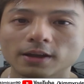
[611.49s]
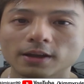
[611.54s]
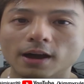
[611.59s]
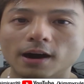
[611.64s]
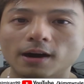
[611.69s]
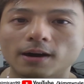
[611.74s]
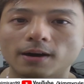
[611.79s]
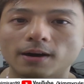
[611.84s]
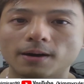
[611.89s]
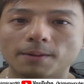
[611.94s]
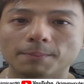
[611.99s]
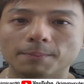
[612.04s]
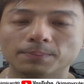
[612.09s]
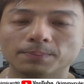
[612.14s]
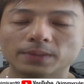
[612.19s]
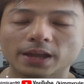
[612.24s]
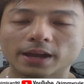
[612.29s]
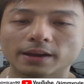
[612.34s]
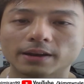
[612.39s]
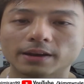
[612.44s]

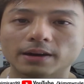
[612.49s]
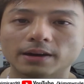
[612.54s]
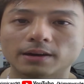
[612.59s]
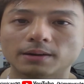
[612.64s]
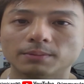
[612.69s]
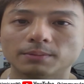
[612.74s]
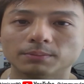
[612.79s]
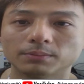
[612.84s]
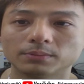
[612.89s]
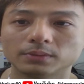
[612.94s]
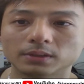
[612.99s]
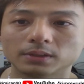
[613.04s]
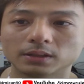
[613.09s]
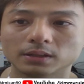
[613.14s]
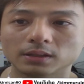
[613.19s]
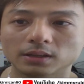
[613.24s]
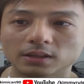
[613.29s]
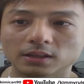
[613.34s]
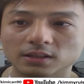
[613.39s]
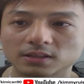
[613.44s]
that
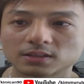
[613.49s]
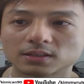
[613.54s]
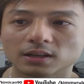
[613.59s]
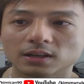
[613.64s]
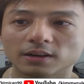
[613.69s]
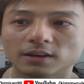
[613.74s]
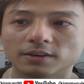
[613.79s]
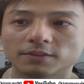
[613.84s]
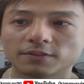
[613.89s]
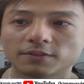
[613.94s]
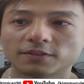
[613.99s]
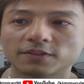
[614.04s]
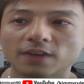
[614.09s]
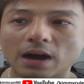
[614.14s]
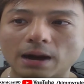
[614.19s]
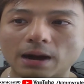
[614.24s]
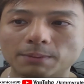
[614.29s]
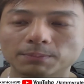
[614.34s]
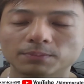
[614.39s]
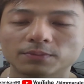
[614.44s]
is
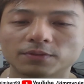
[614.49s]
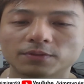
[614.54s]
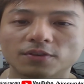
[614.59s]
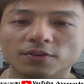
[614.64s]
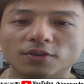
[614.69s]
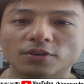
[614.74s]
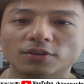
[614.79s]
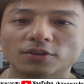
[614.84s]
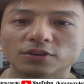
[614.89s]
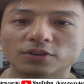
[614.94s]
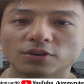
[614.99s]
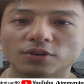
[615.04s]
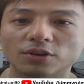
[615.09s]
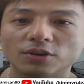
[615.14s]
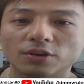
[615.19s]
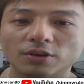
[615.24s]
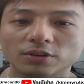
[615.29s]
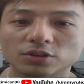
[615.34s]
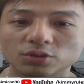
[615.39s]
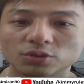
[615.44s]
up for
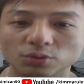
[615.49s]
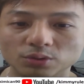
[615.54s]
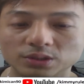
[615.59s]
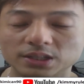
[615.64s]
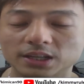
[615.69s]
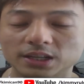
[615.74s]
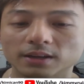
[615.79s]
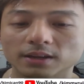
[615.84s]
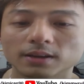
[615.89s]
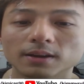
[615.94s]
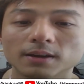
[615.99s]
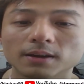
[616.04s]
your choosing.